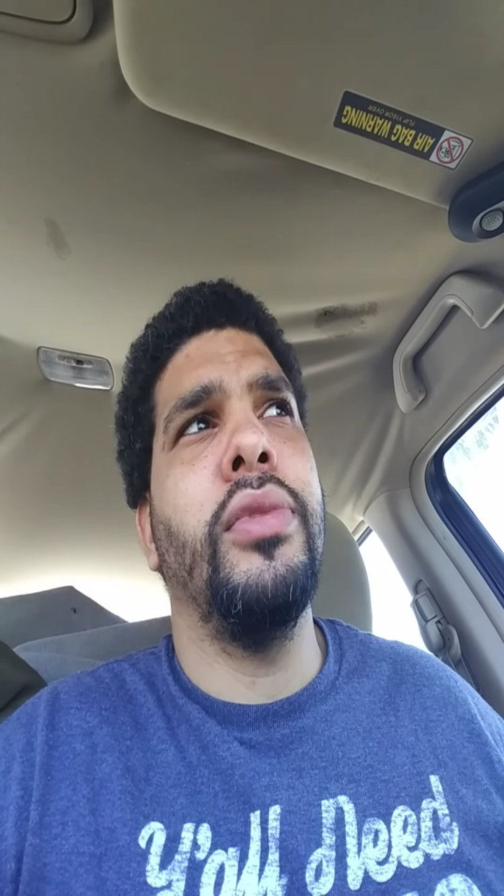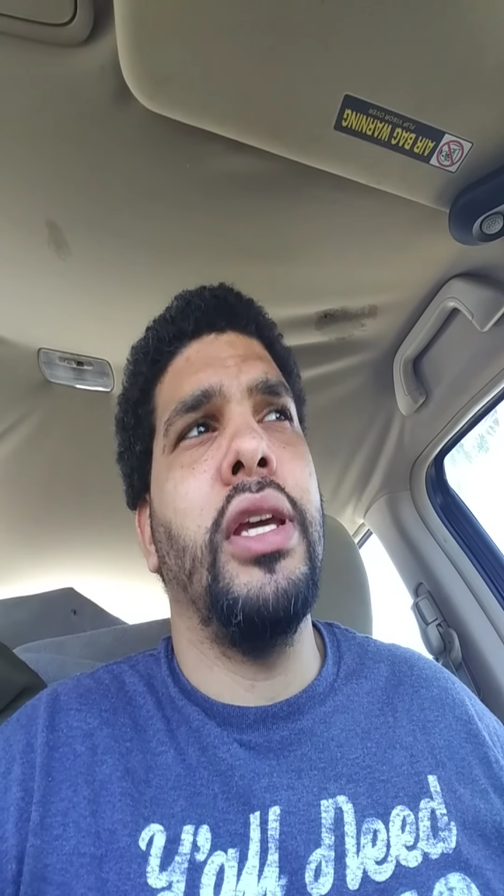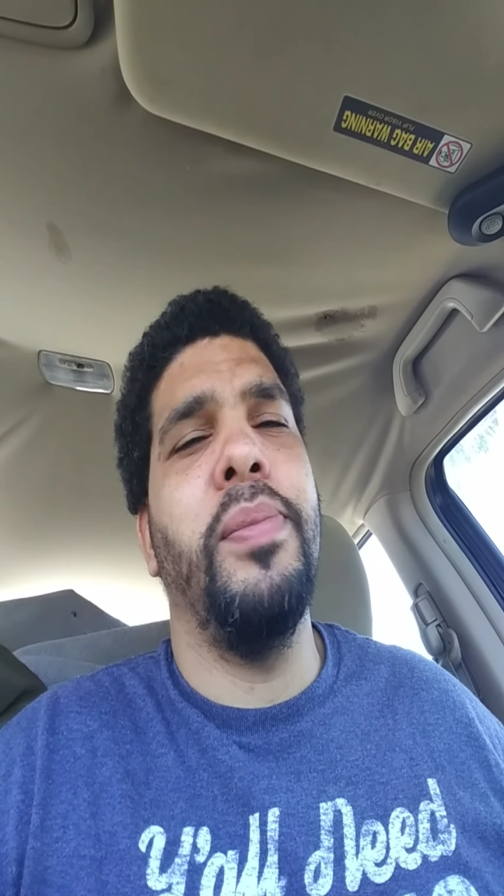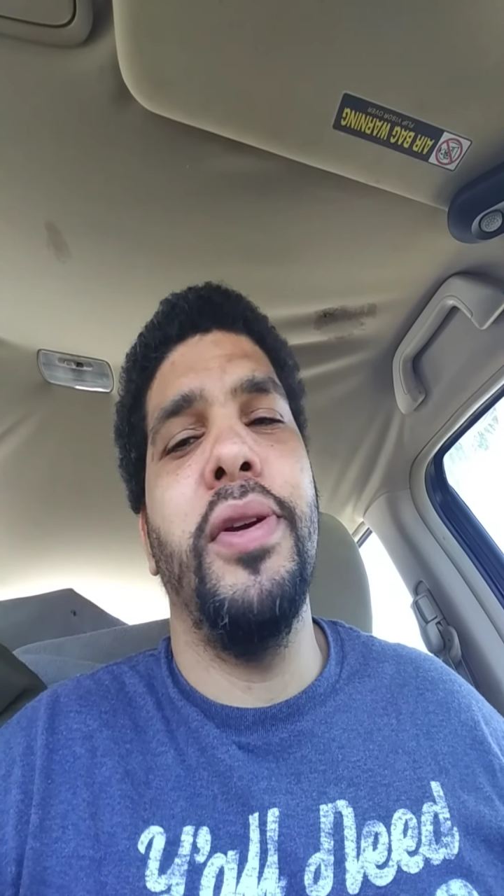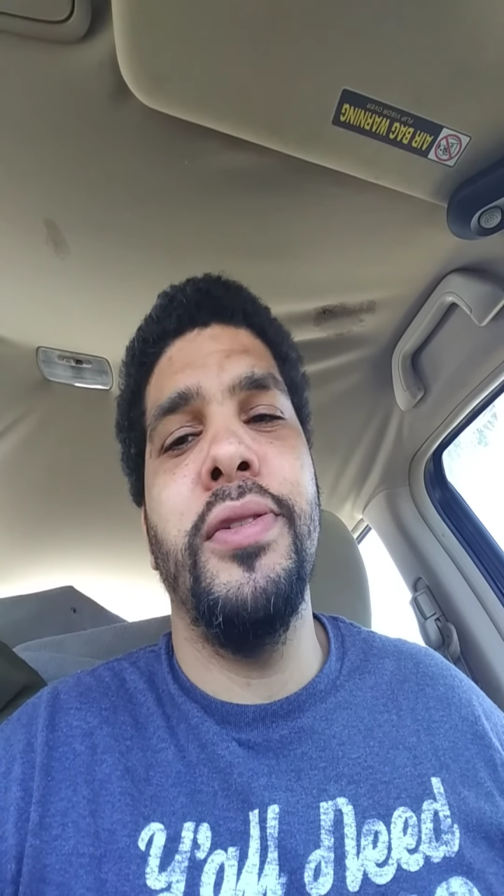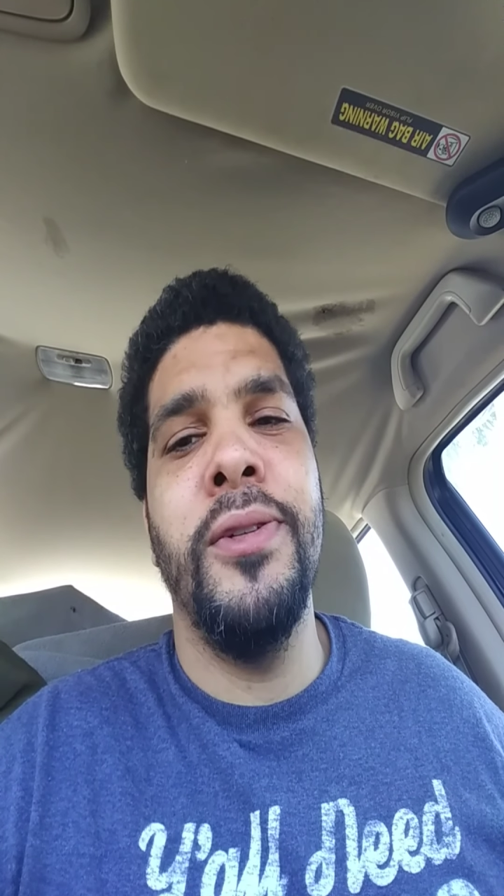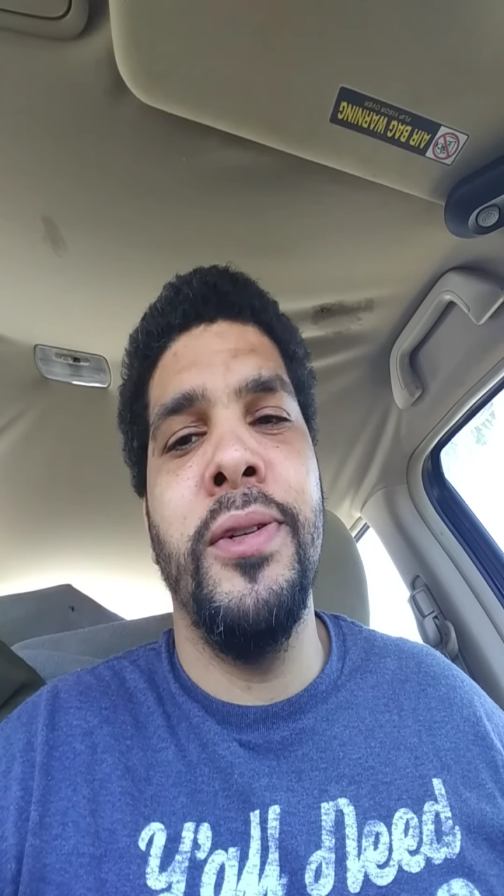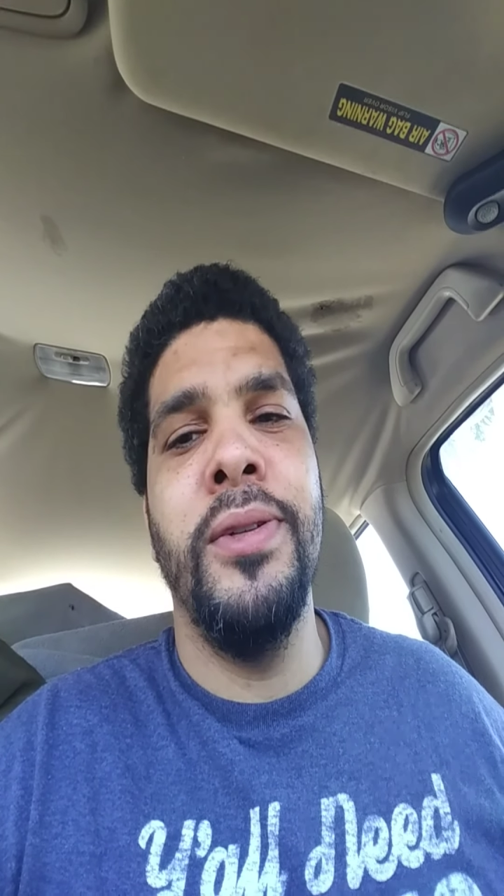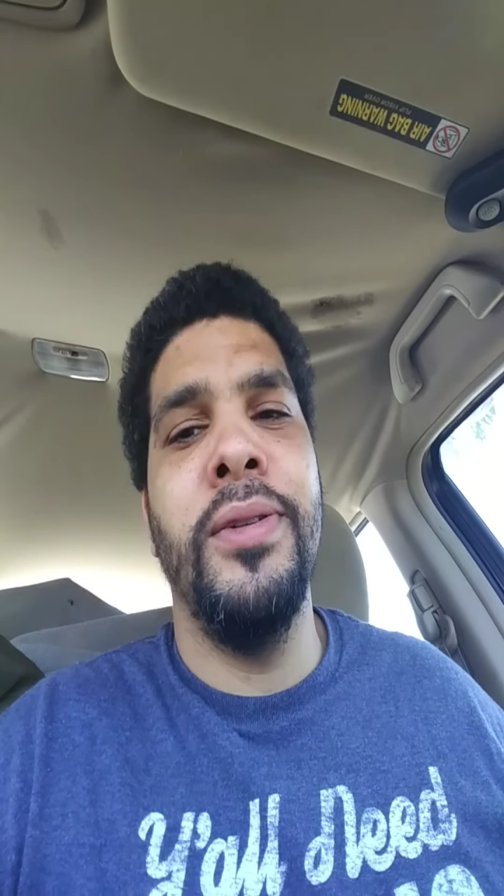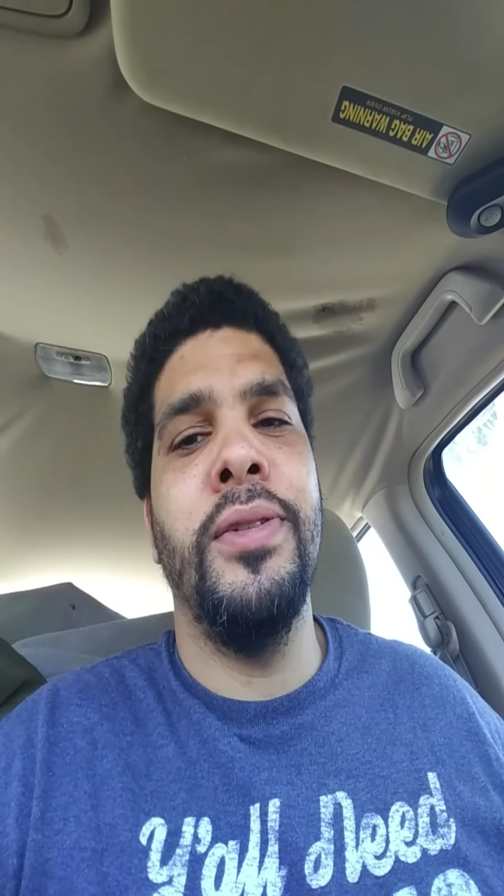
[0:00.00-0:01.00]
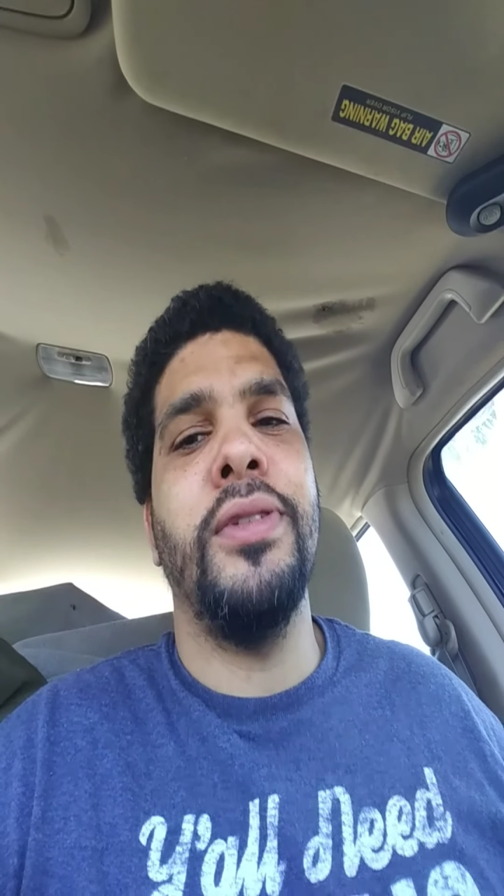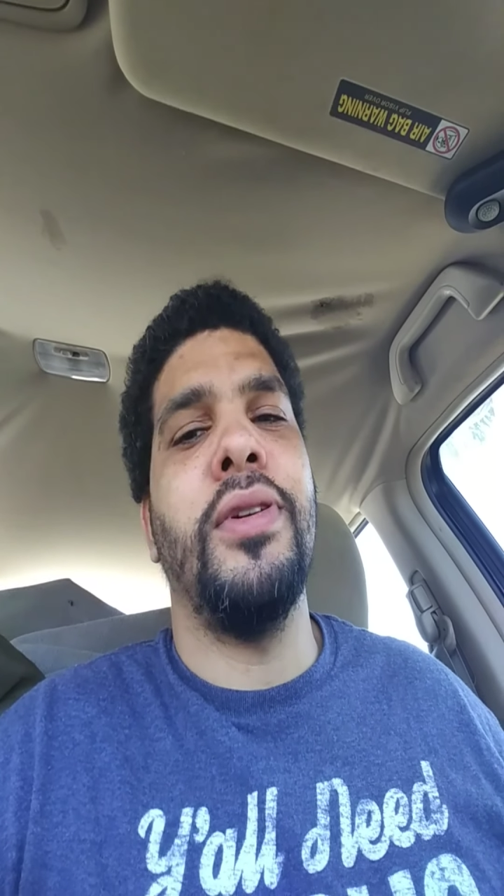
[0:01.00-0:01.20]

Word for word: take pictures,